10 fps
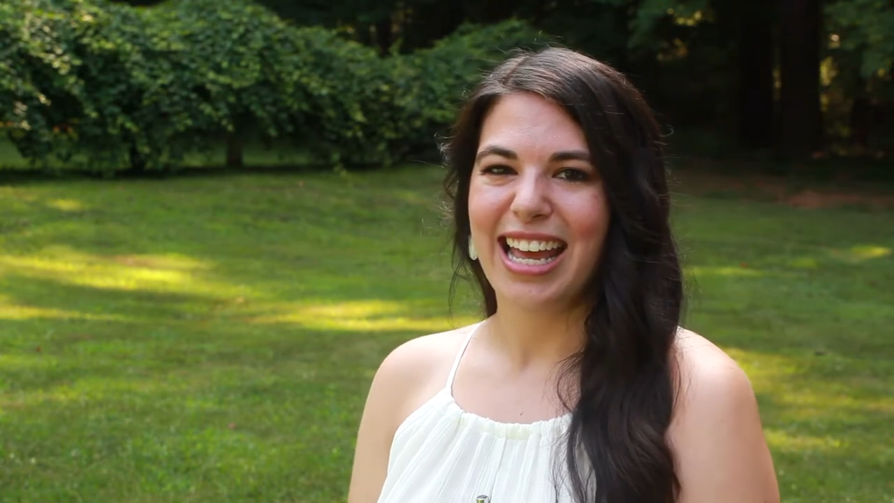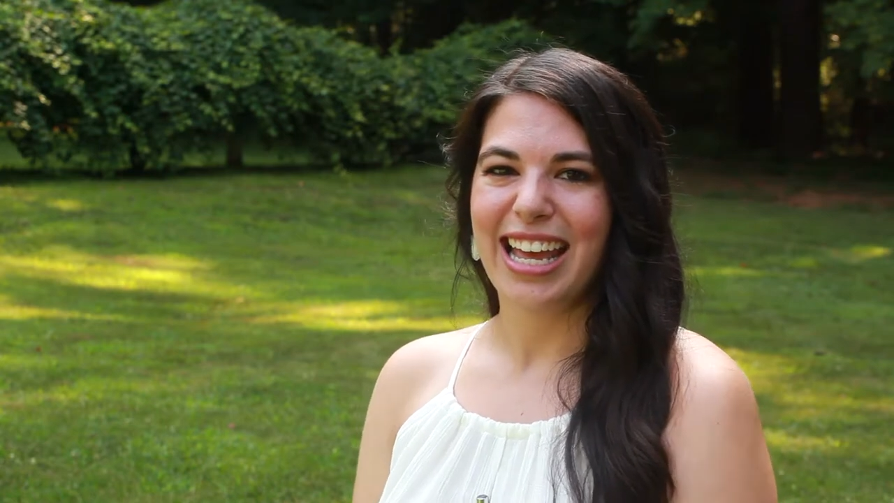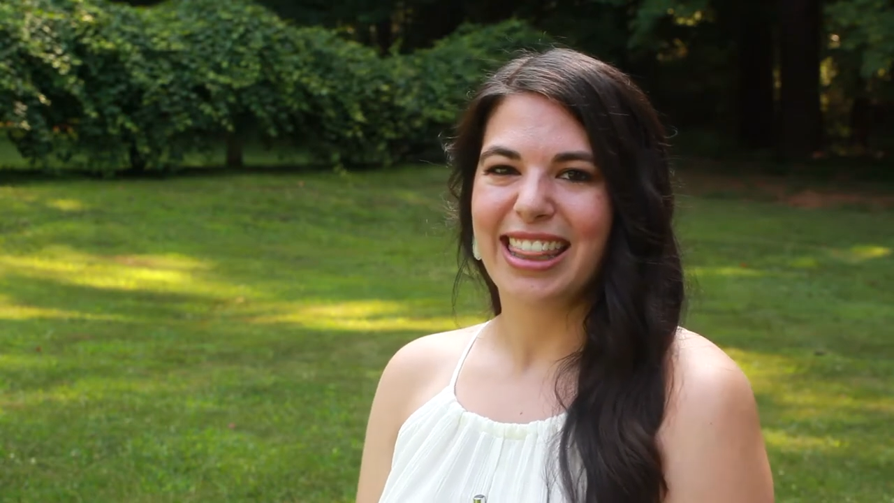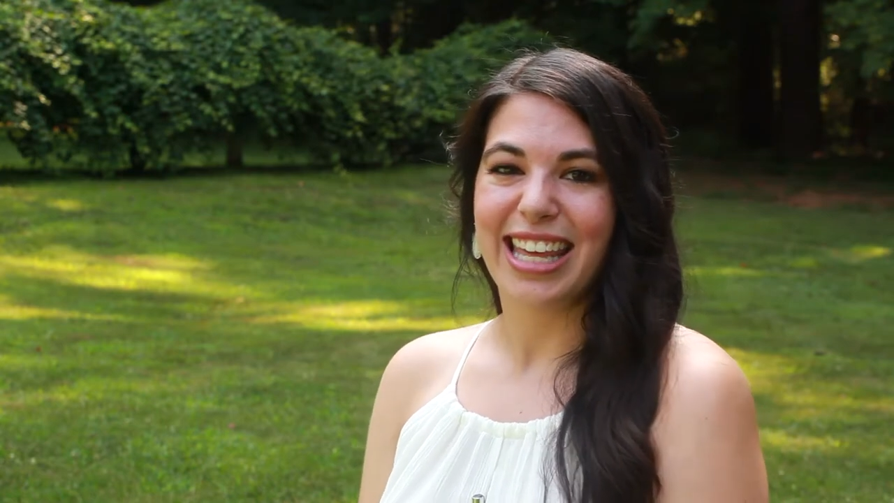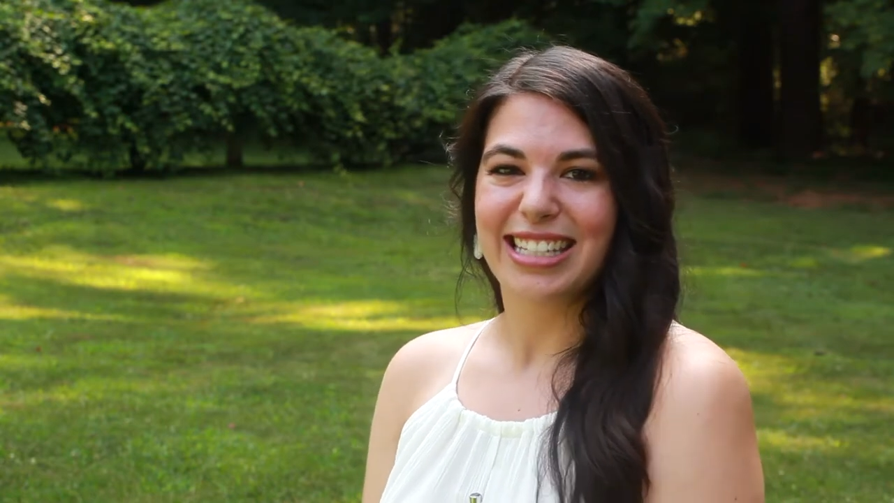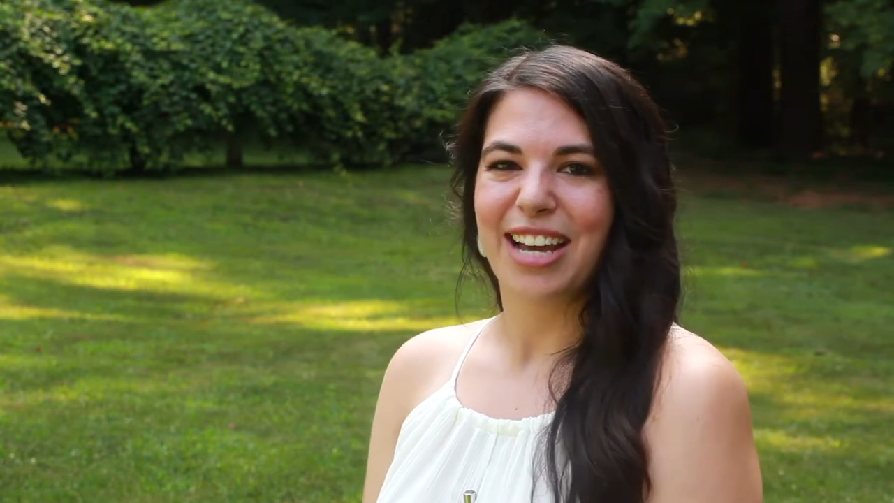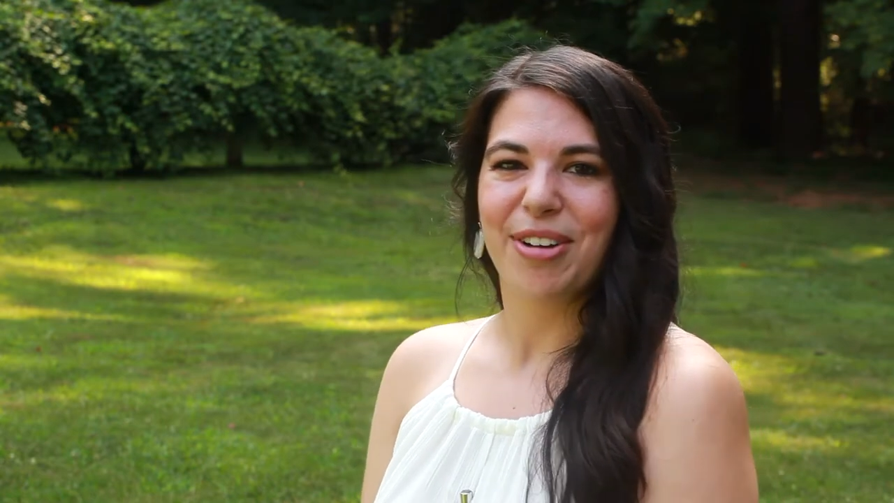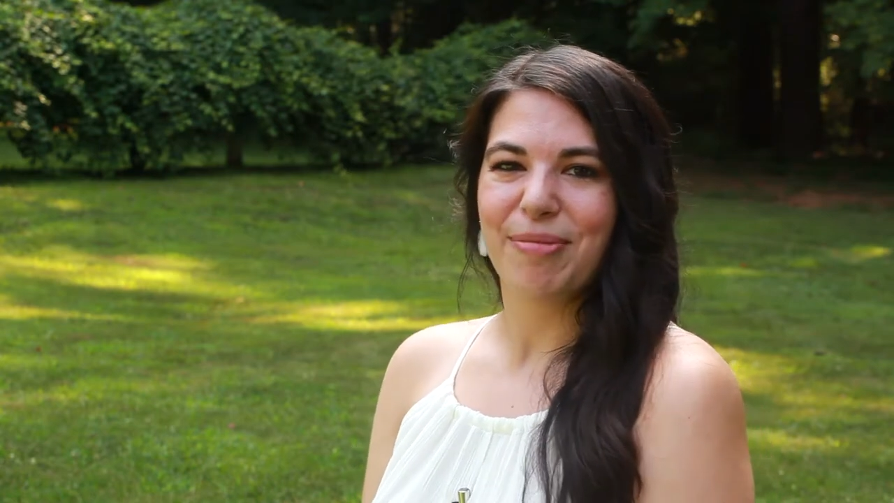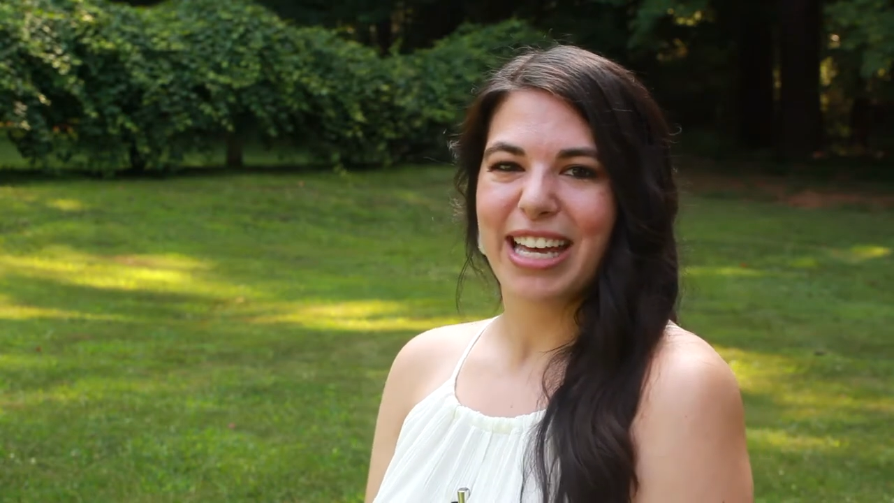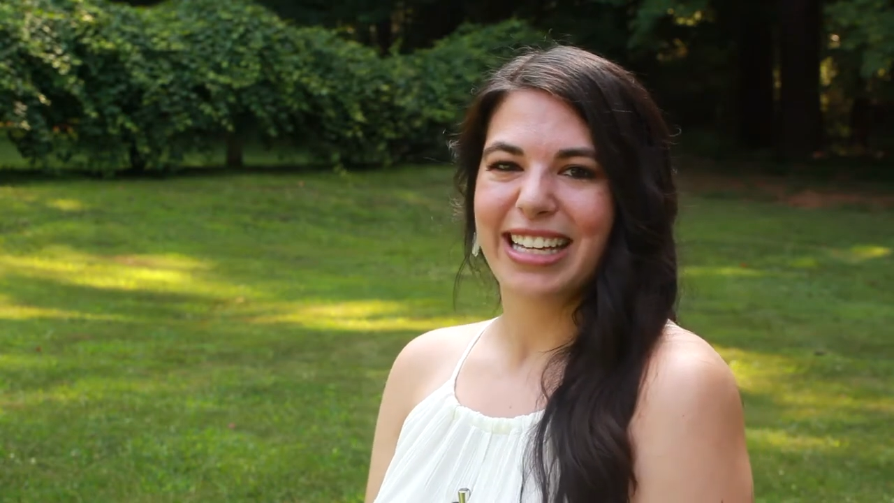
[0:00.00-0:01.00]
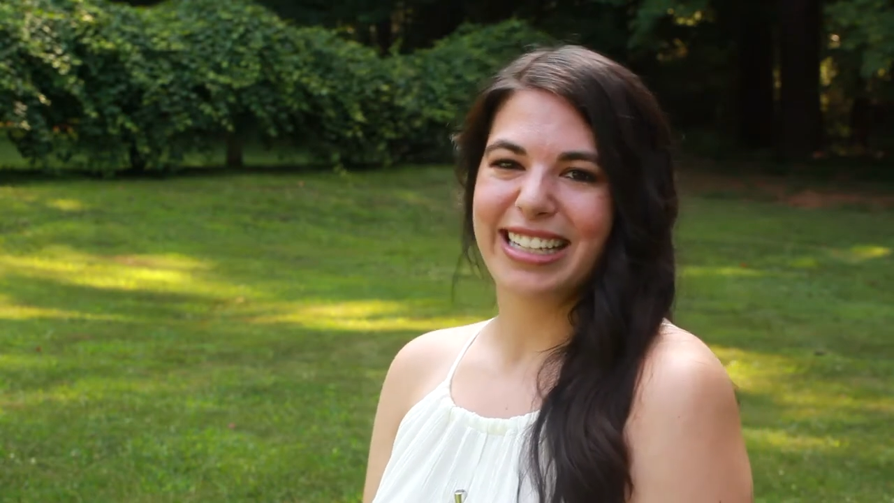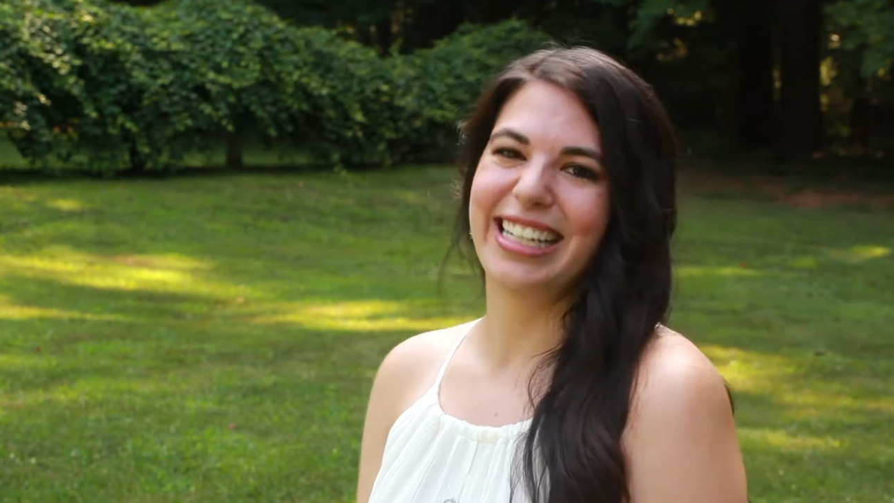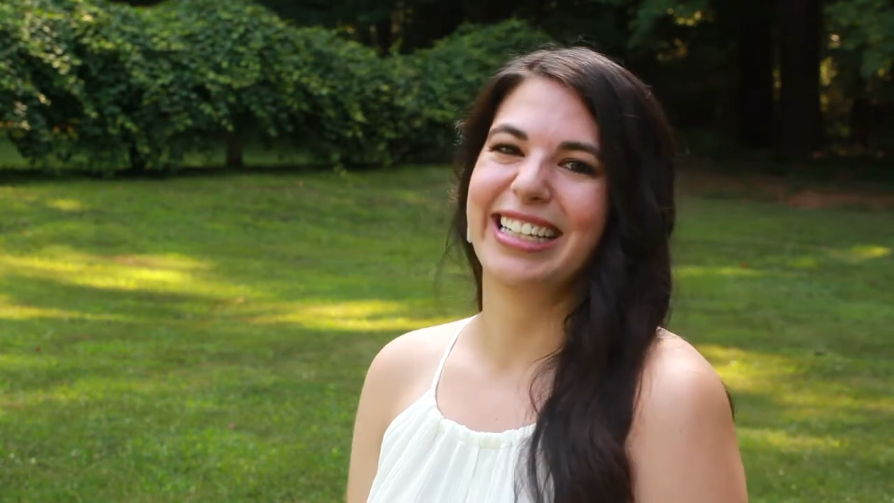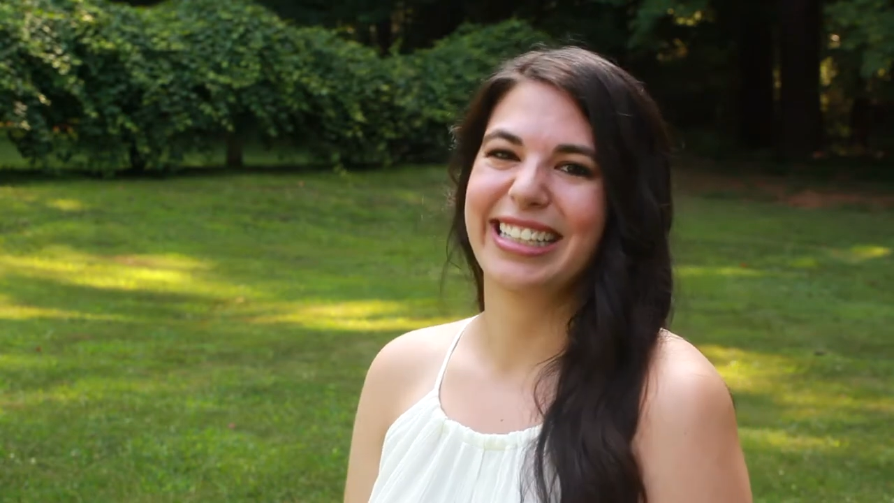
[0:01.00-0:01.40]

and that's how we met.